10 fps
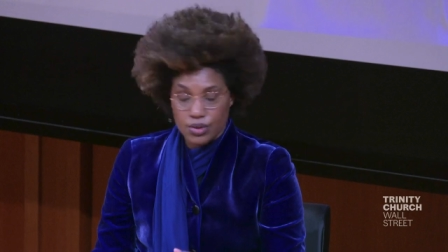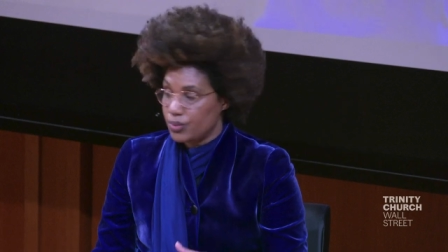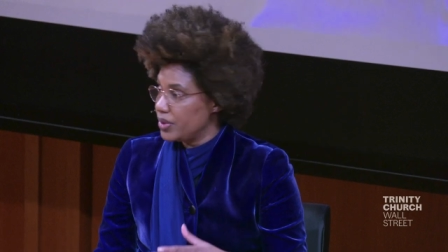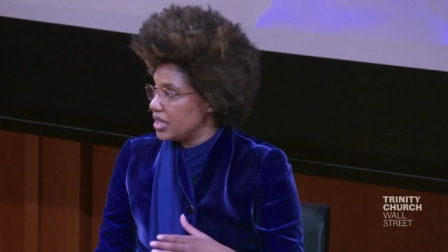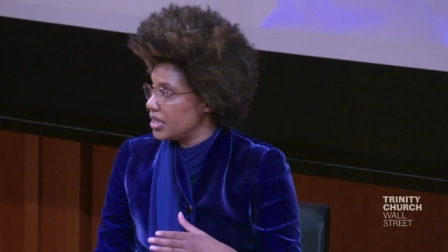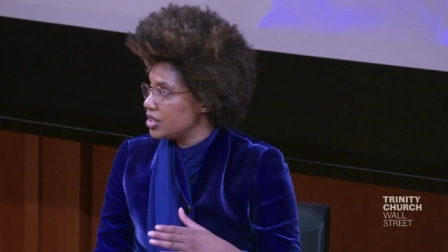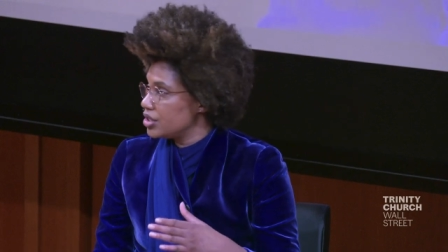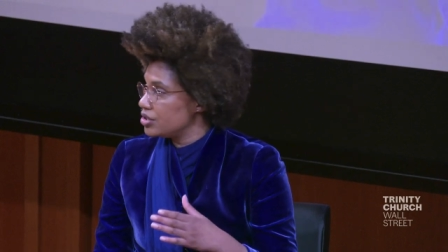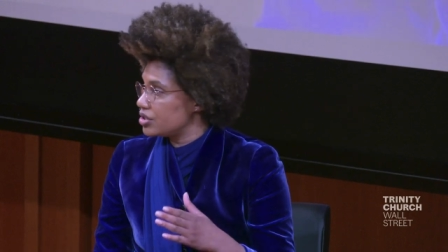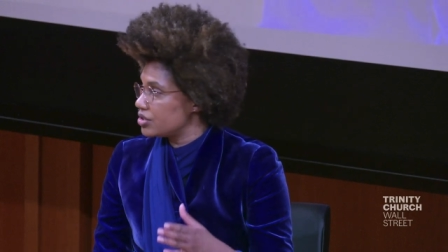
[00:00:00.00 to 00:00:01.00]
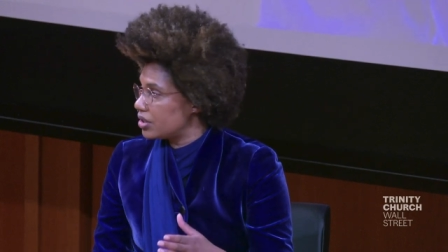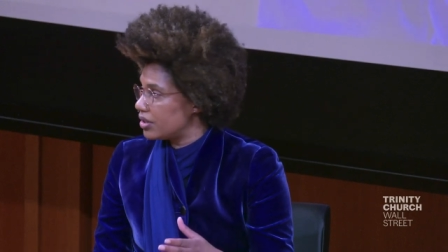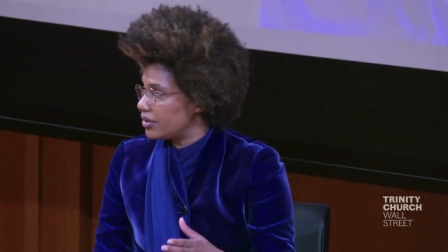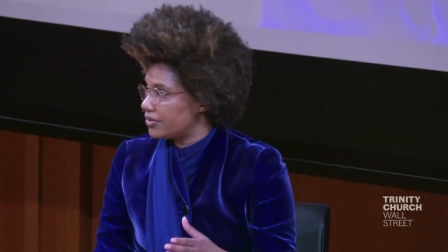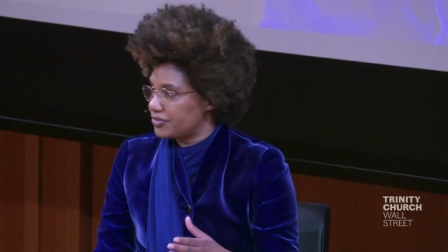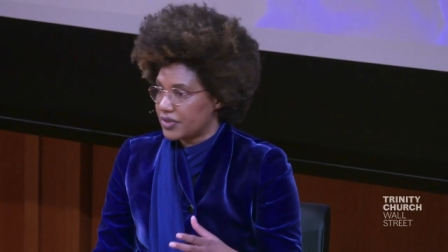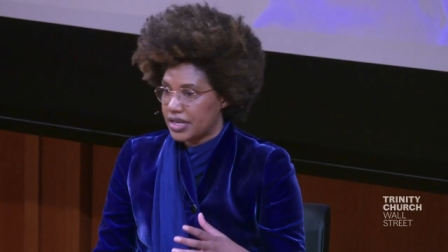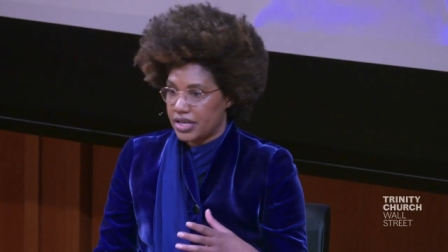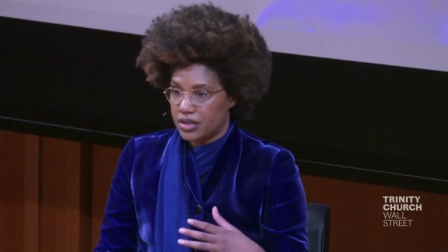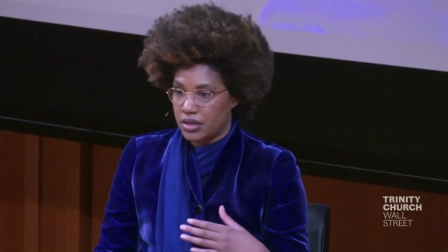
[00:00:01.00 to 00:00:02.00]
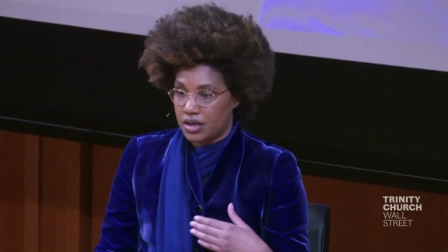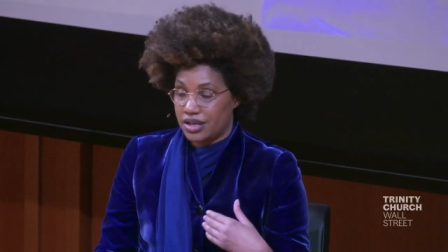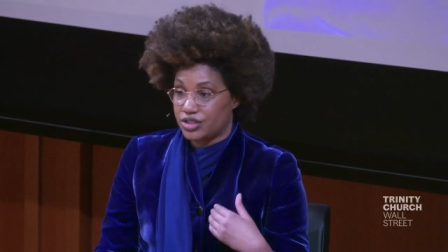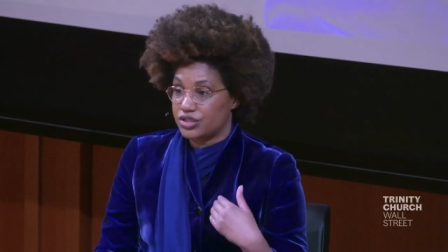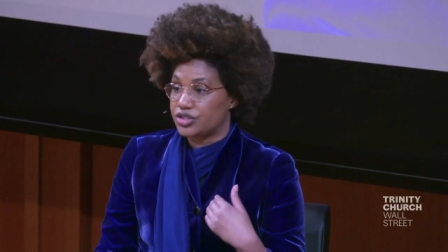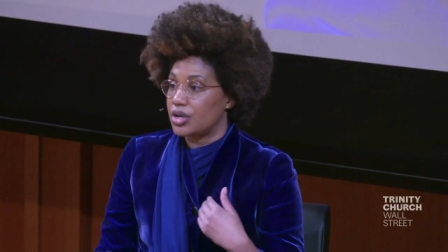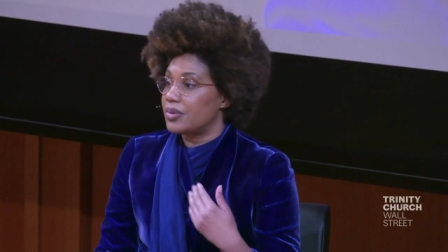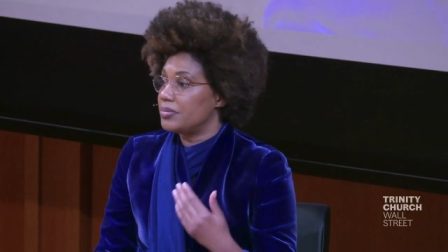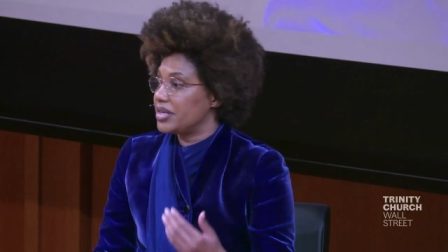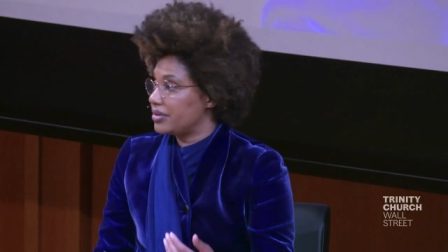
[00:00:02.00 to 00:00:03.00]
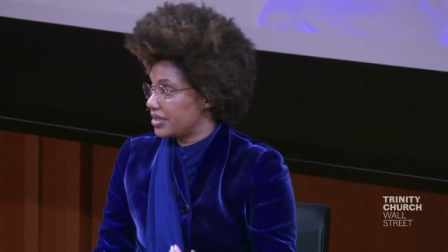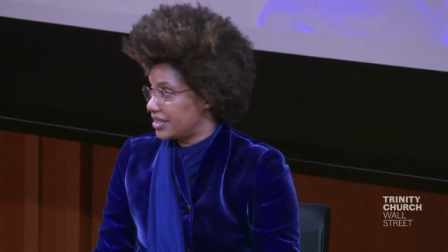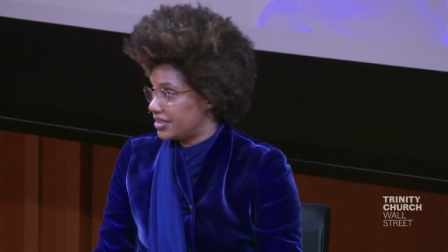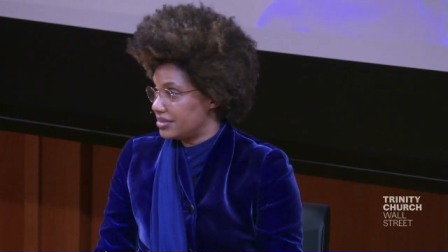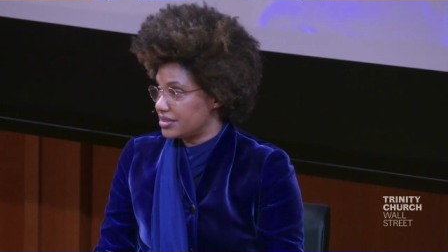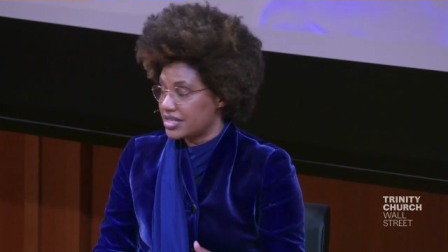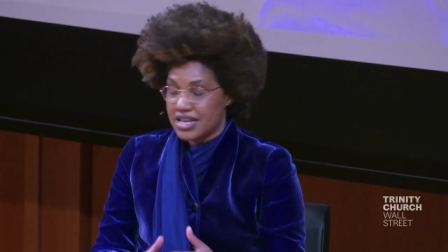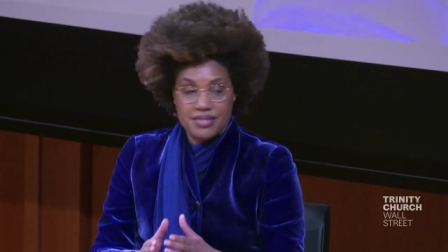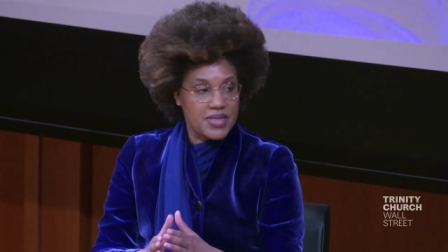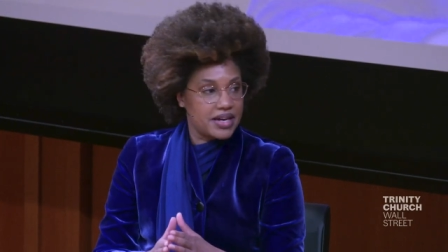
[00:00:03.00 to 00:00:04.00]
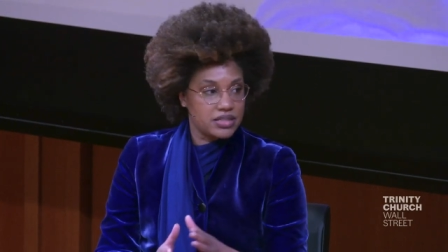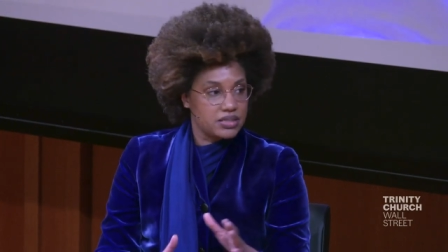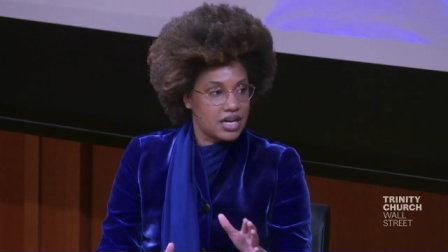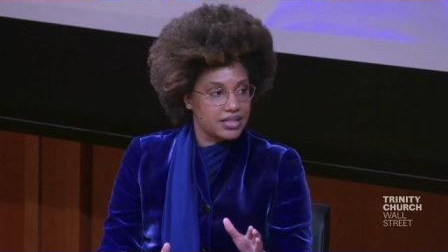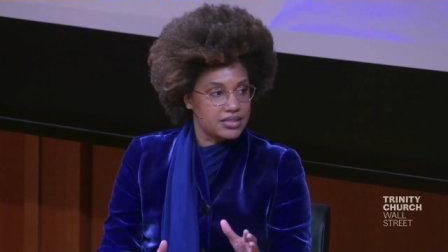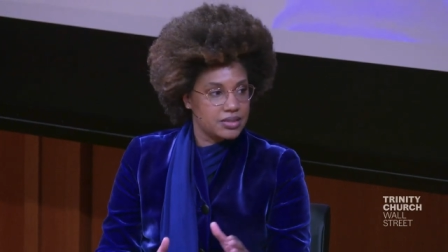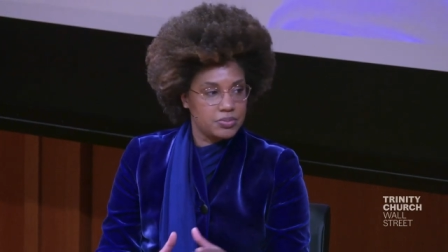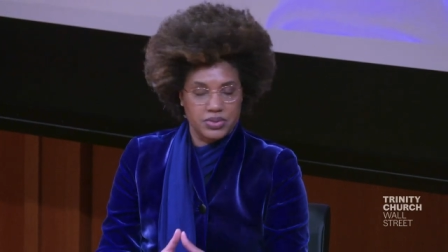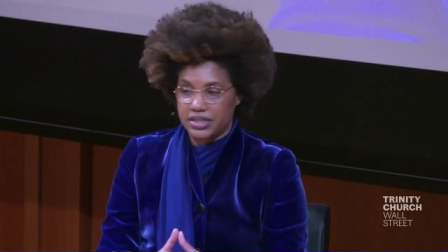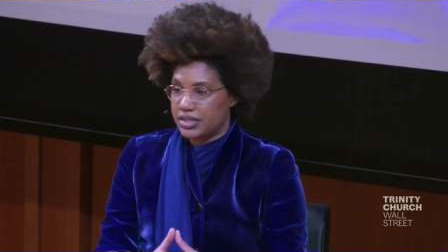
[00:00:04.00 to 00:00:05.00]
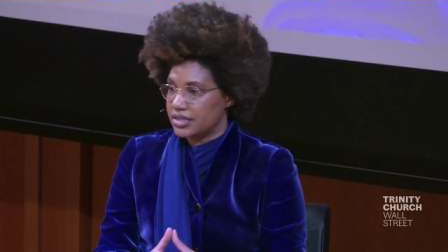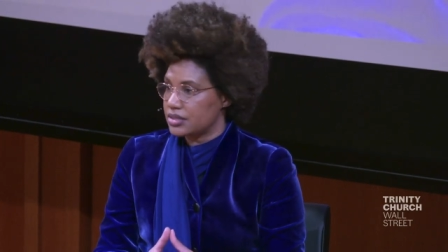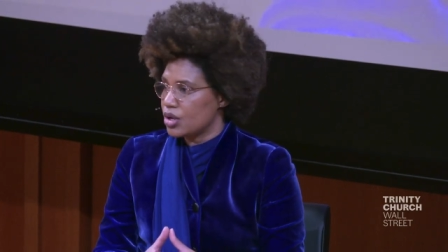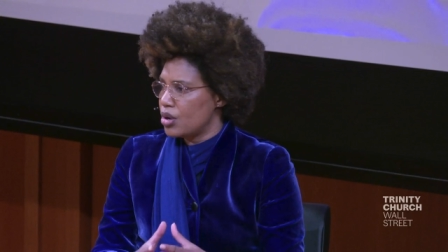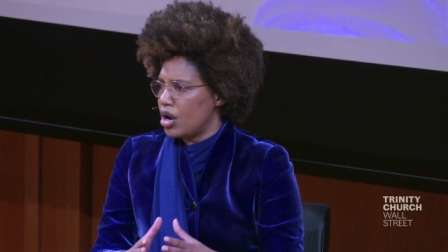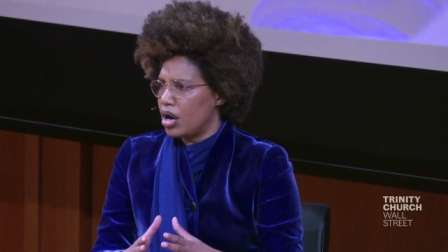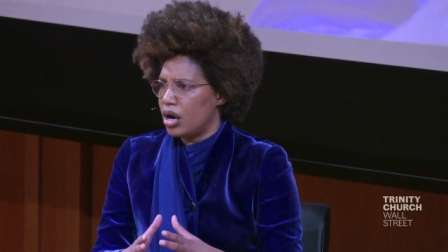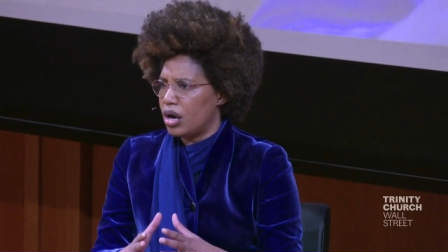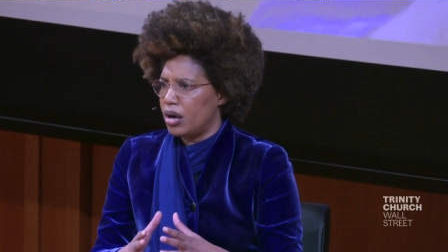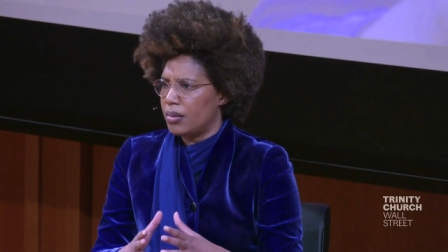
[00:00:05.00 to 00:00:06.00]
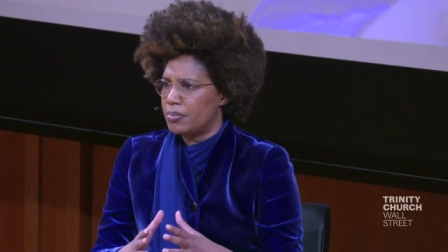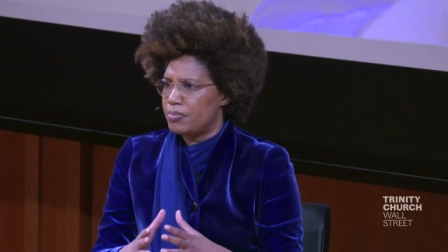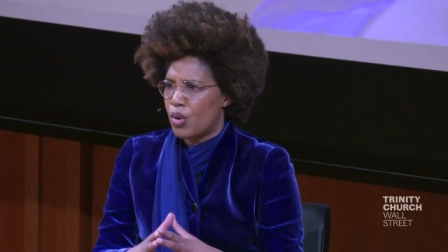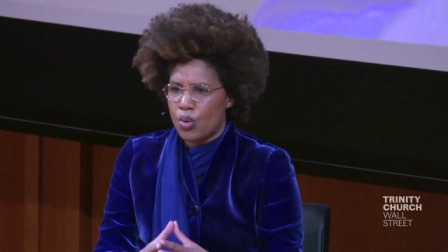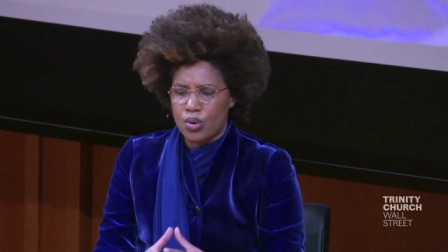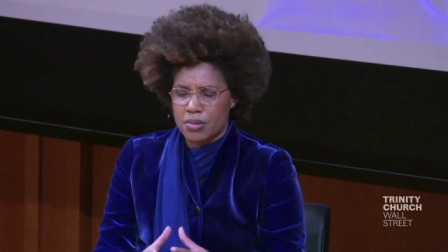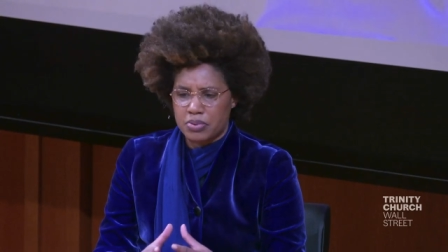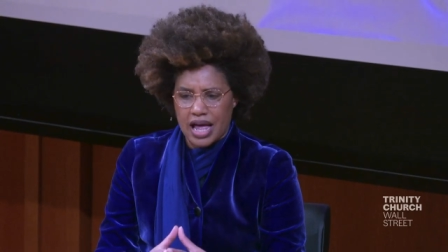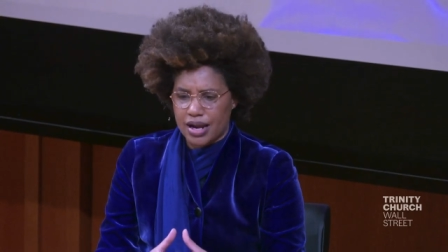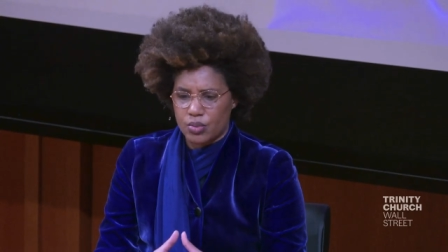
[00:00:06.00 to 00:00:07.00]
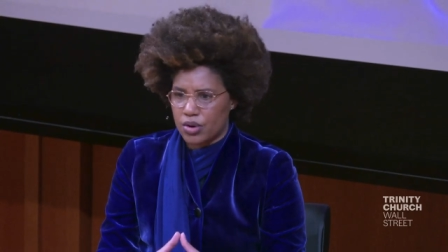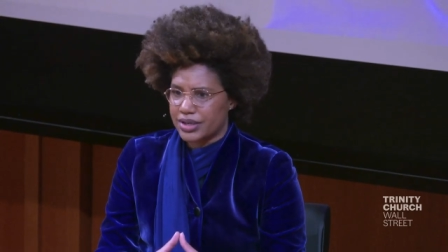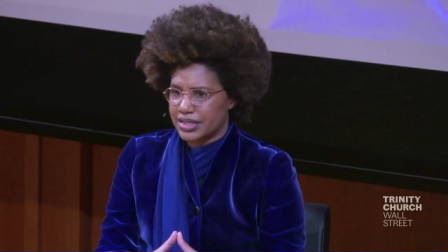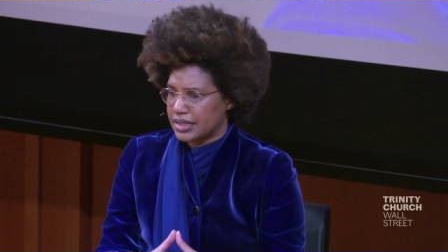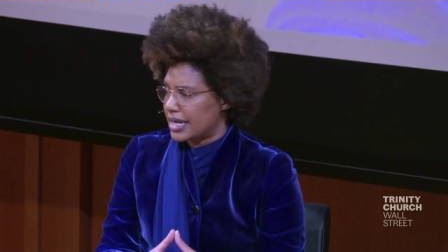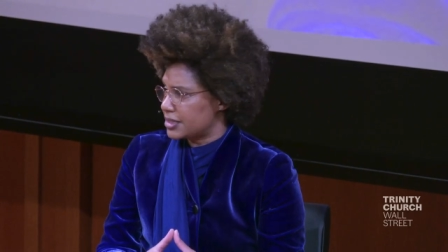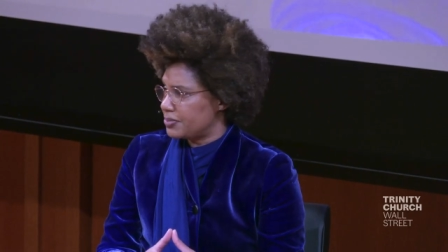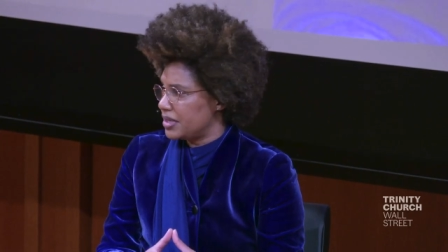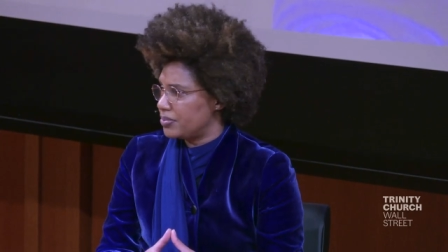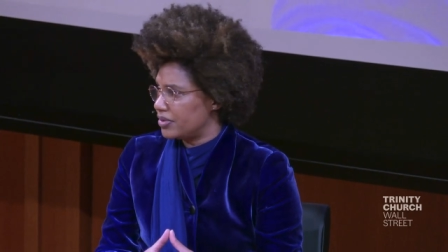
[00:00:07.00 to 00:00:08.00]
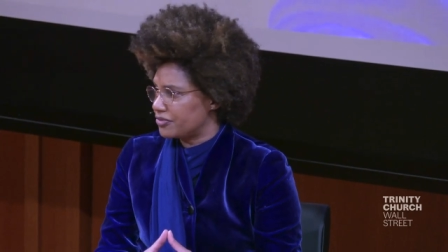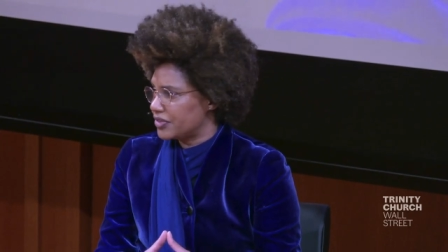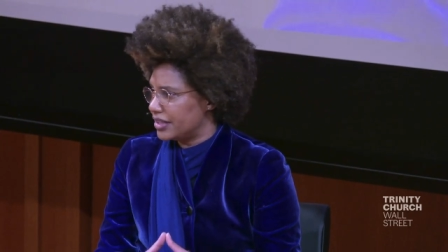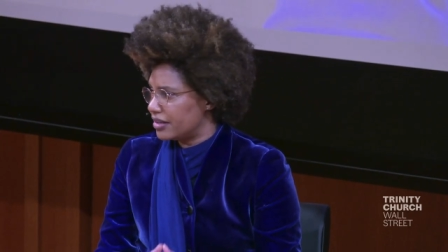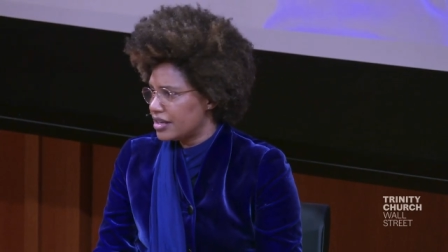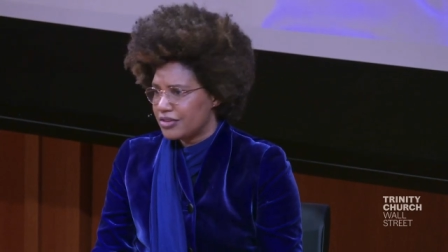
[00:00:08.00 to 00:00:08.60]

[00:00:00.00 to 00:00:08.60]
We deserve uh, to show Americans that it's not simply this Uh, uh, poor black working class people in Flint.